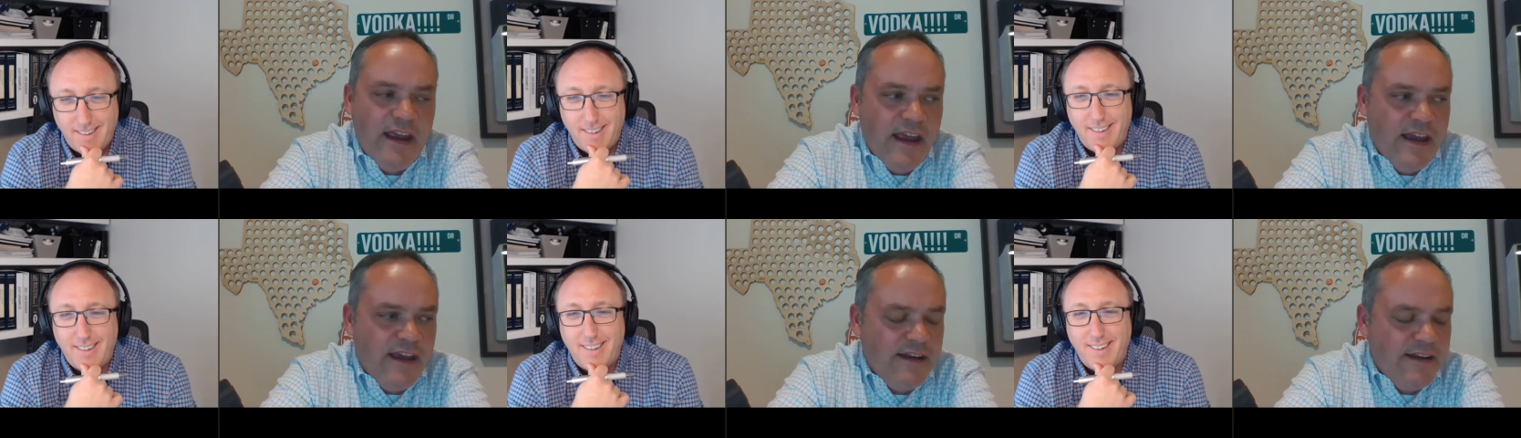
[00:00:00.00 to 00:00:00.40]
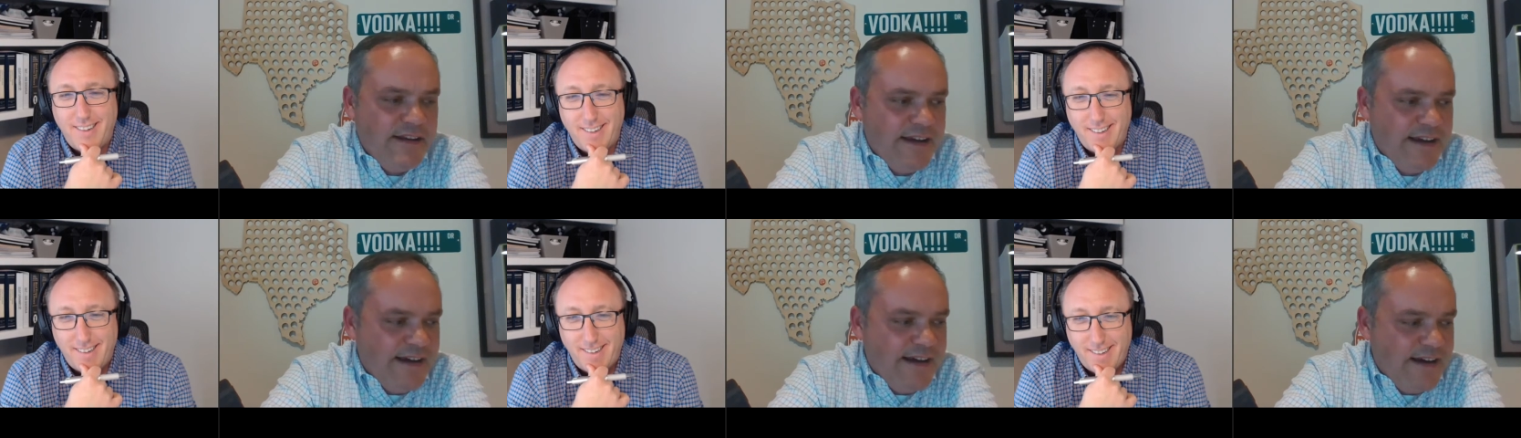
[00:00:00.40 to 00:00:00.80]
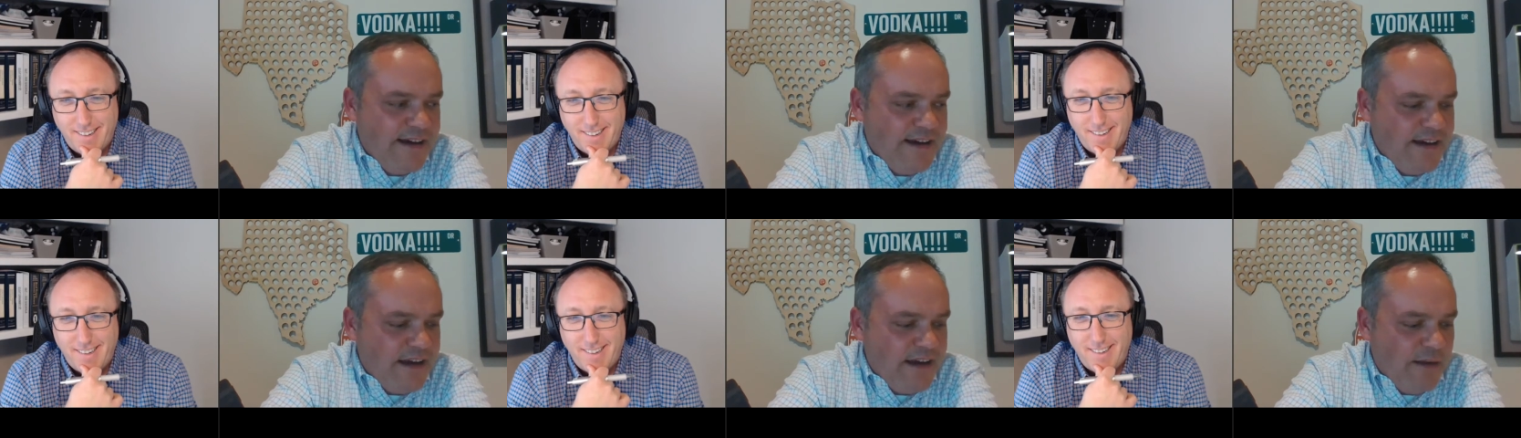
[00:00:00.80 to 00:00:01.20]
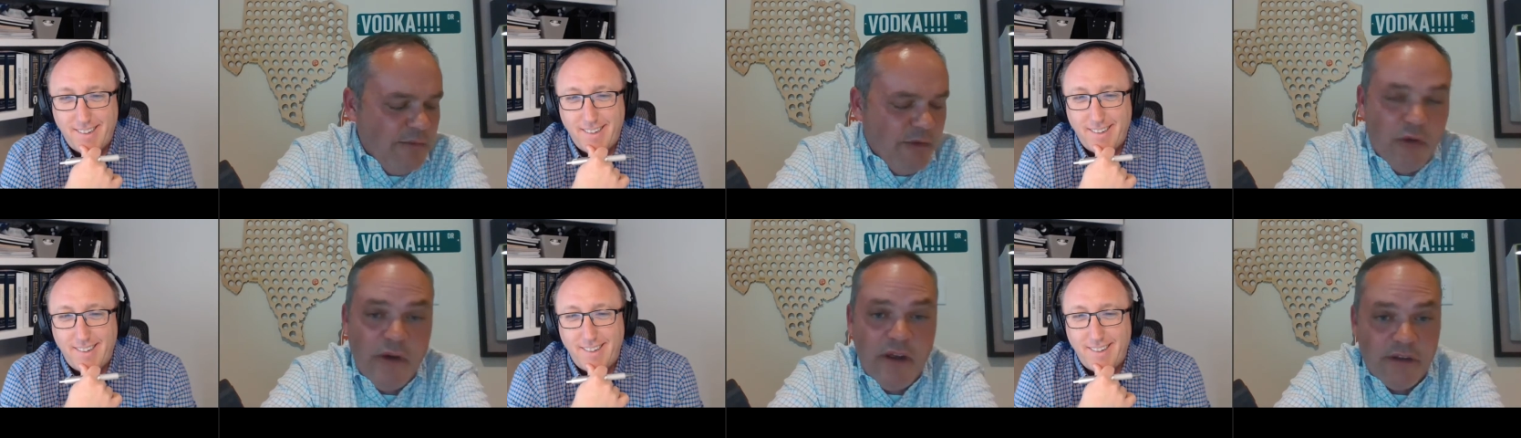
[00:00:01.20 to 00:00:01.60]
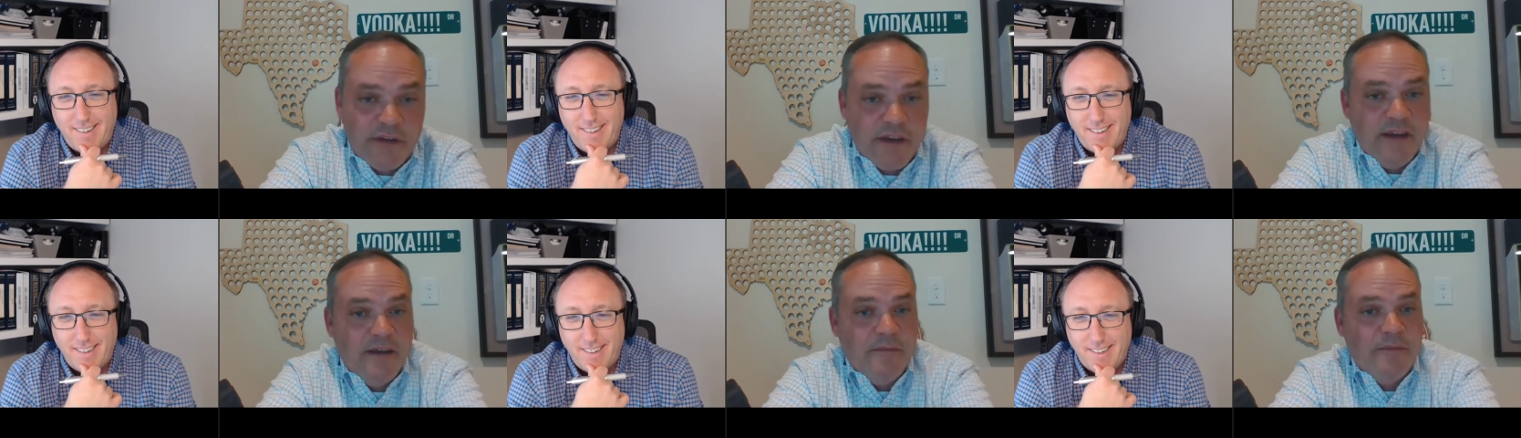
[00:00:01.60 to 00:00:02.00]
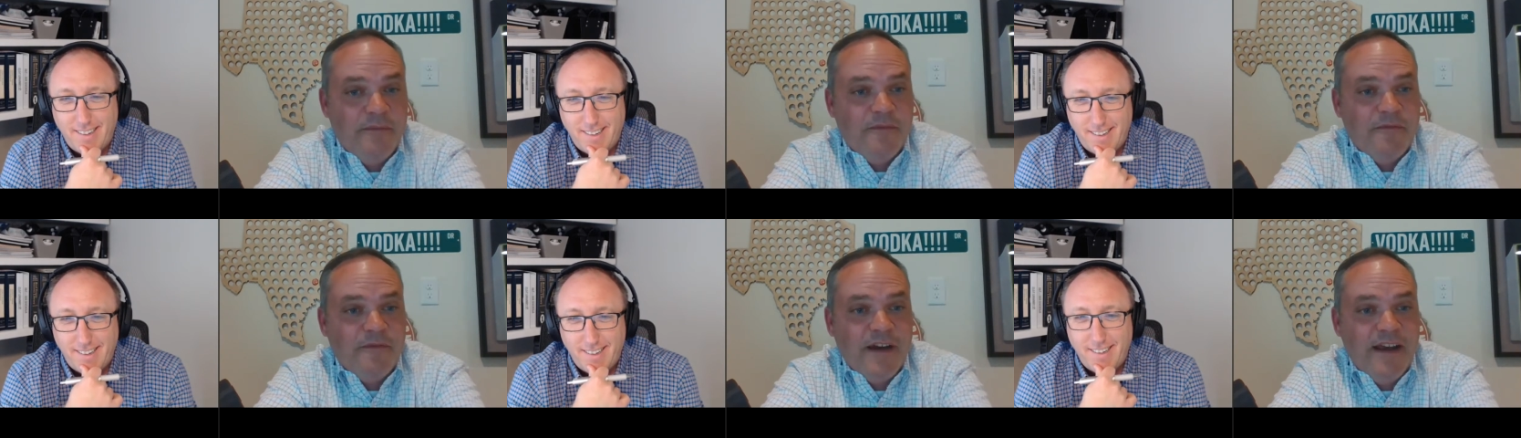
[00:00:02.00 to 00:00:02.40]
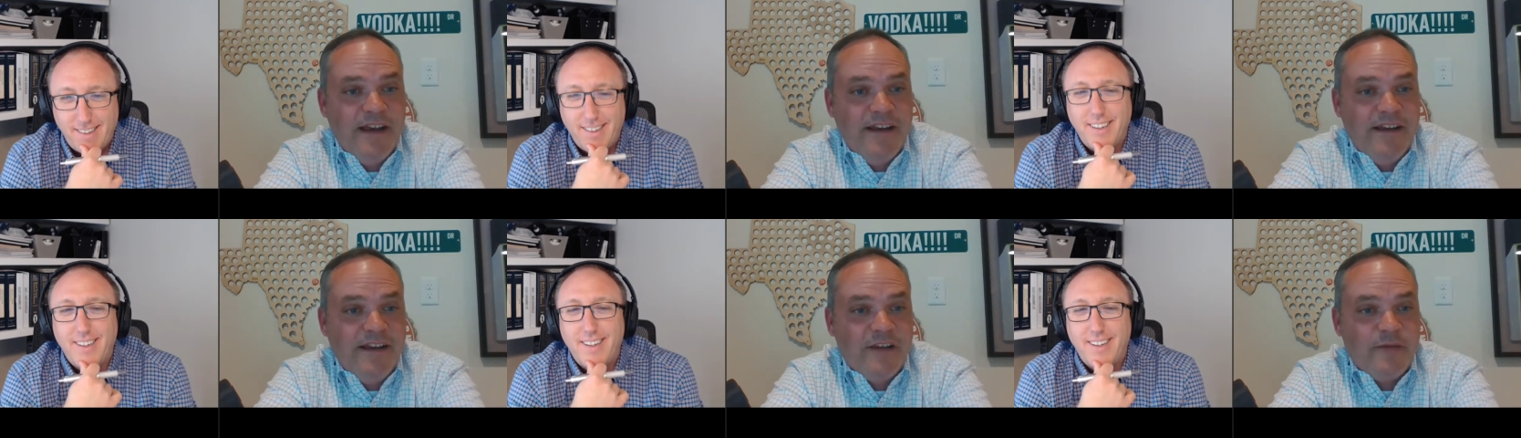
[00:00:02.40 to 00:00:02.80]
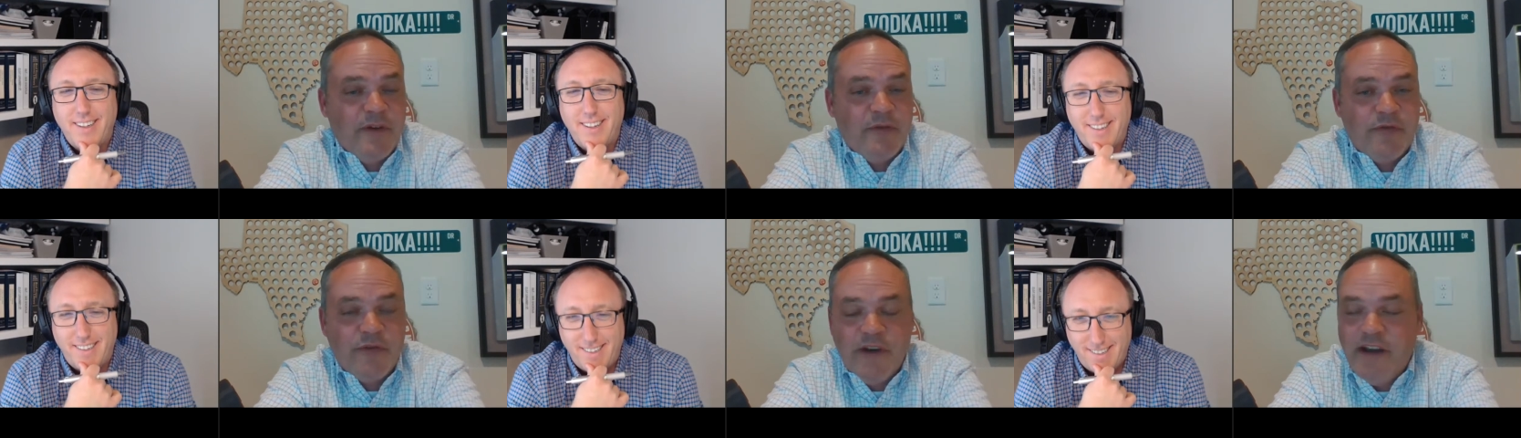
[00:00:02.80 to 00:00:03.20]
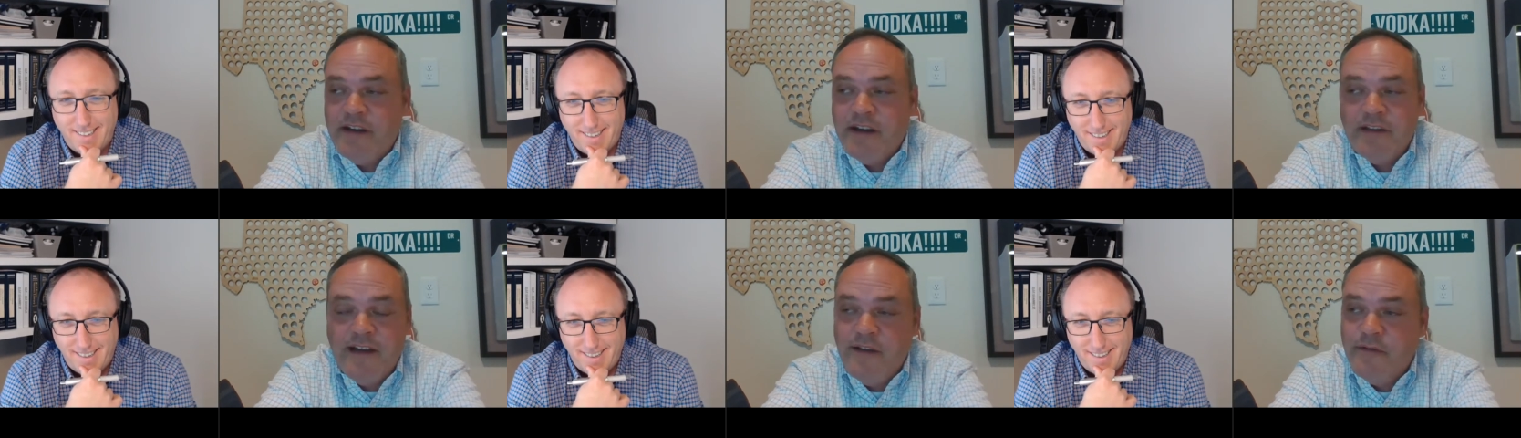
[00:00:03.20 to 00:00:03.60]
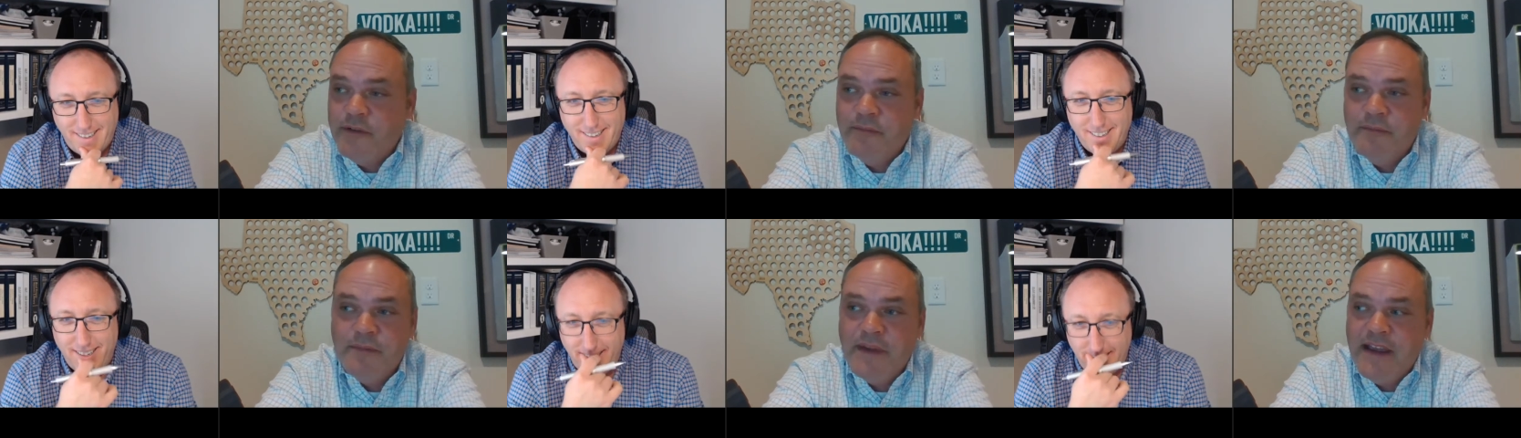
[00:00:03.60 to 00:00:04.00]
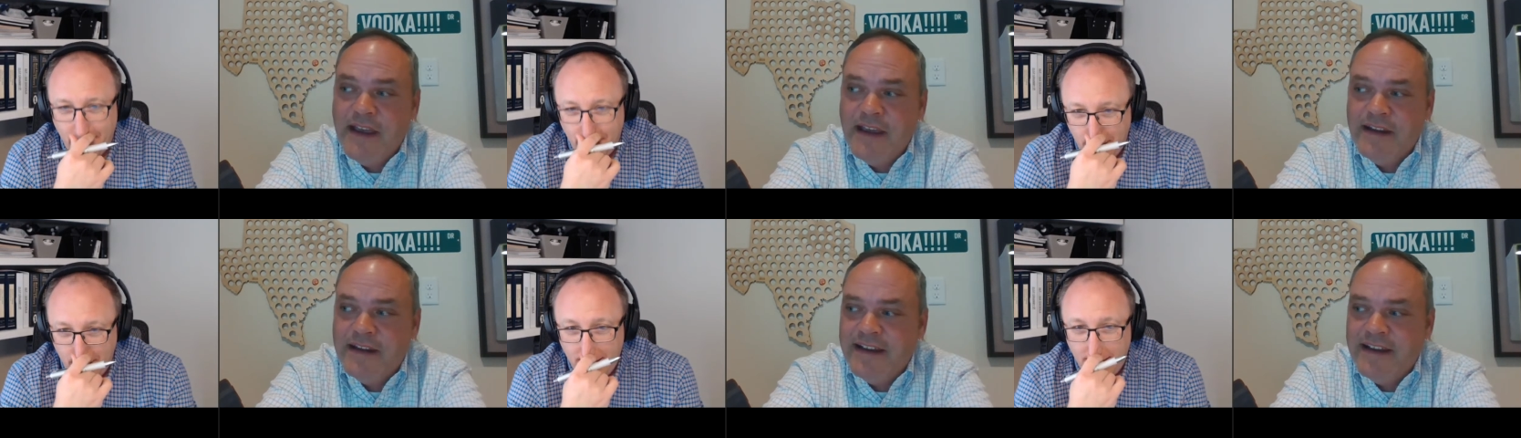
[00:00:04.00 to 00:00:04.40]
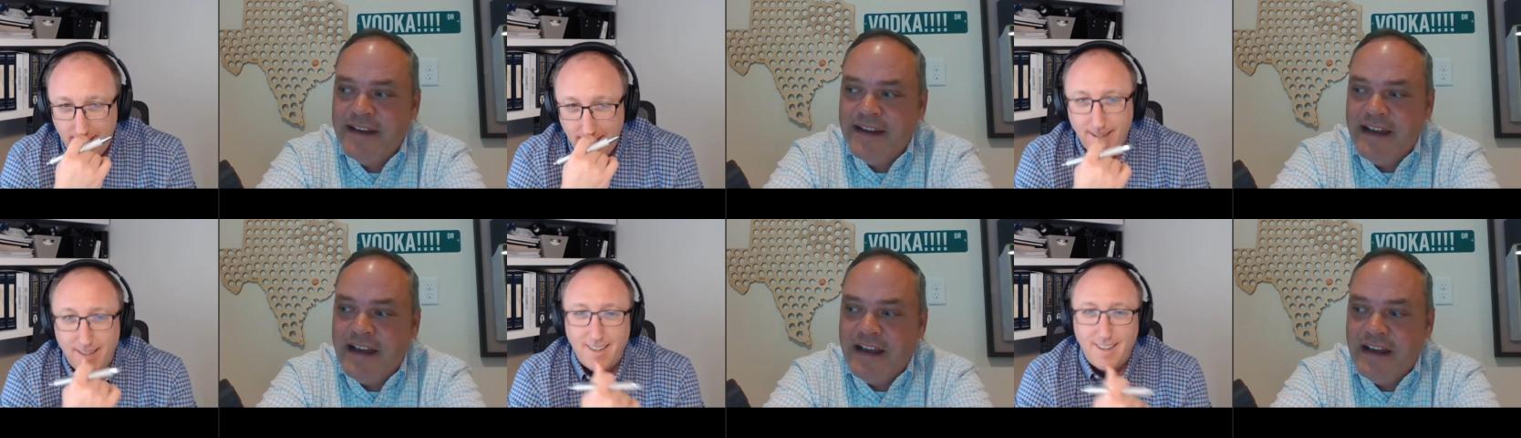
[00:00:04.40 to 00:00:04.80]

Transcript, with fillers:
Speaker 1: and uh i'm loyal to him right he's my friend i love him and uh